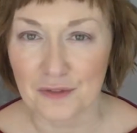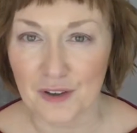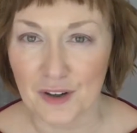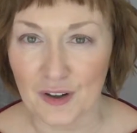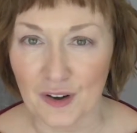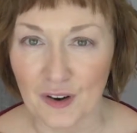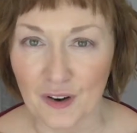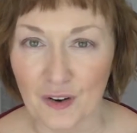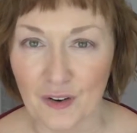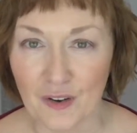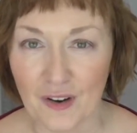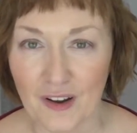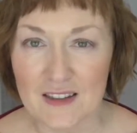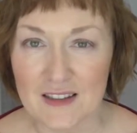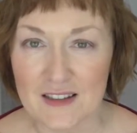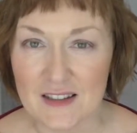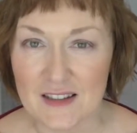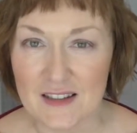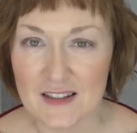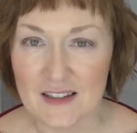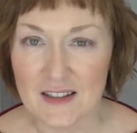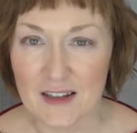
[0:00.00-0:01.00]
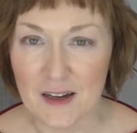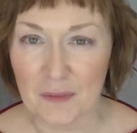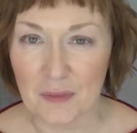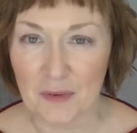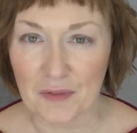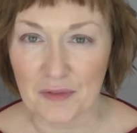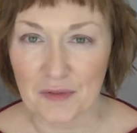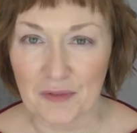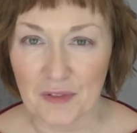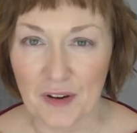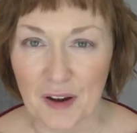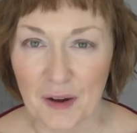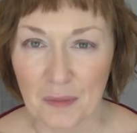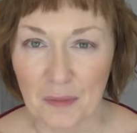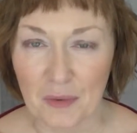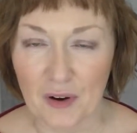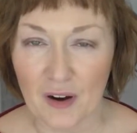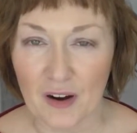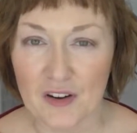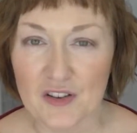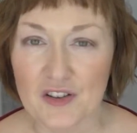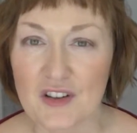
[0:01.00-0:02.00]
you know, this type of
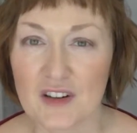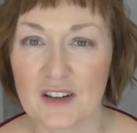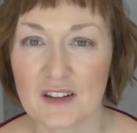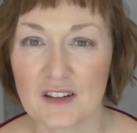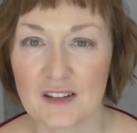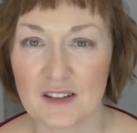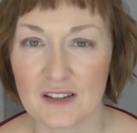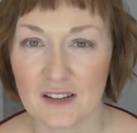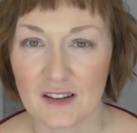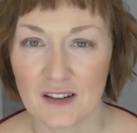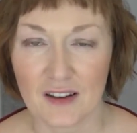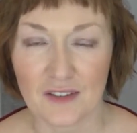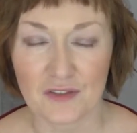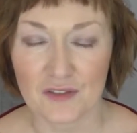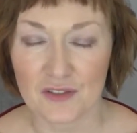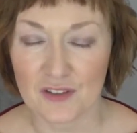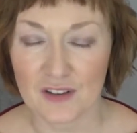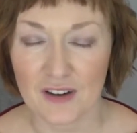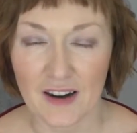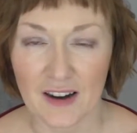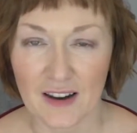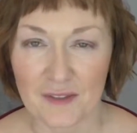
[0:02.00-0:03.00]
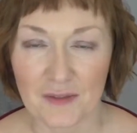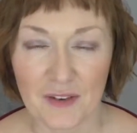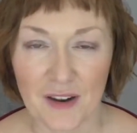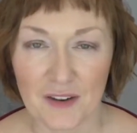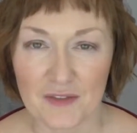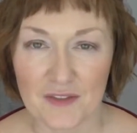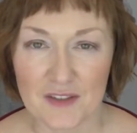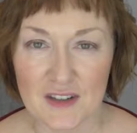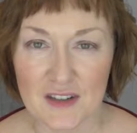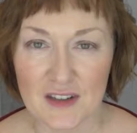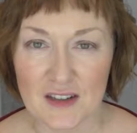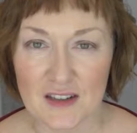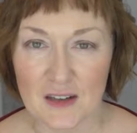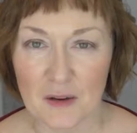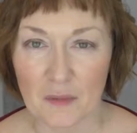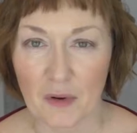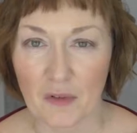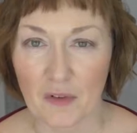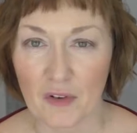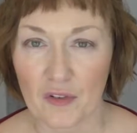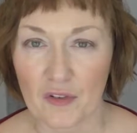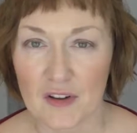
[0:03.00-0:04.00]
project after I've seen
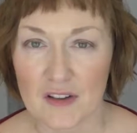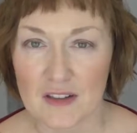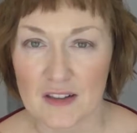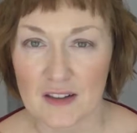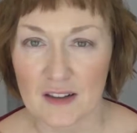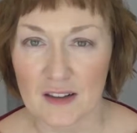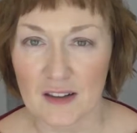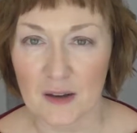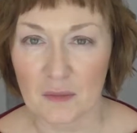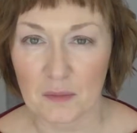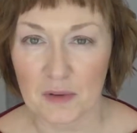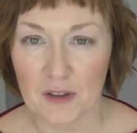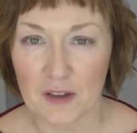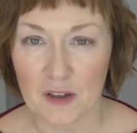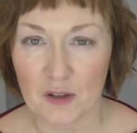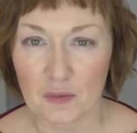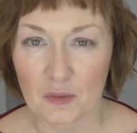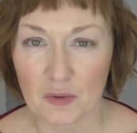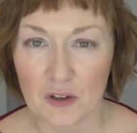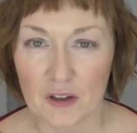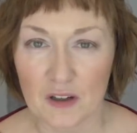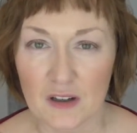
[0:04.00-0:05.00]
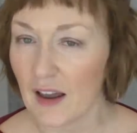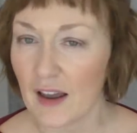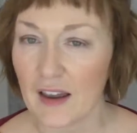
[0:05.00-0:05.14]
some of her recently completed work.